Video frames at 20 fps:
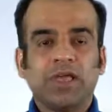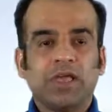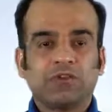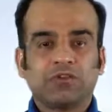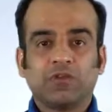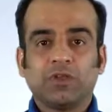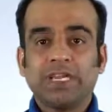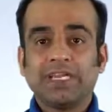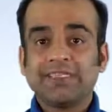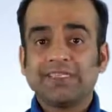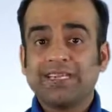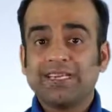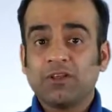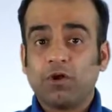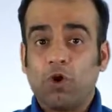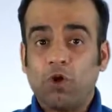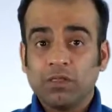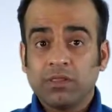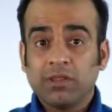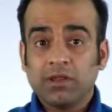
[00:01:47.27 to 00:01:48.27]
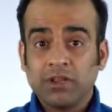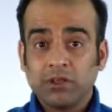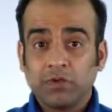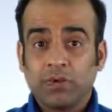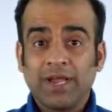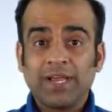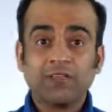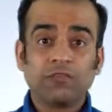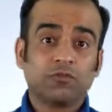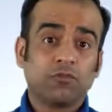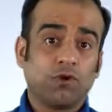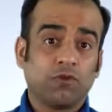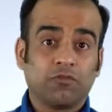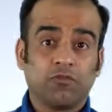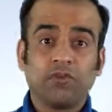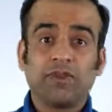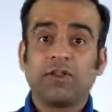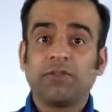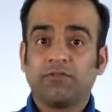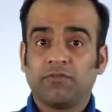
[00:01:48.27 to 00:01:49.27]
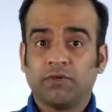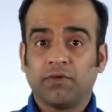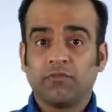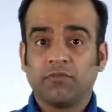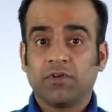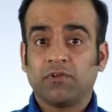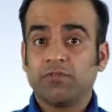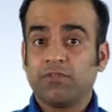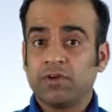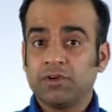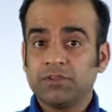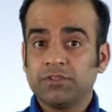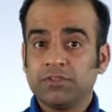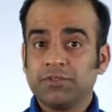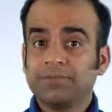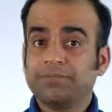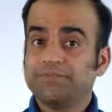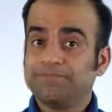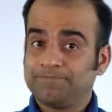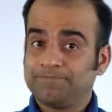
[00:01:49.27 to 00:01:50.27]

So let's get all the required software and firmware first.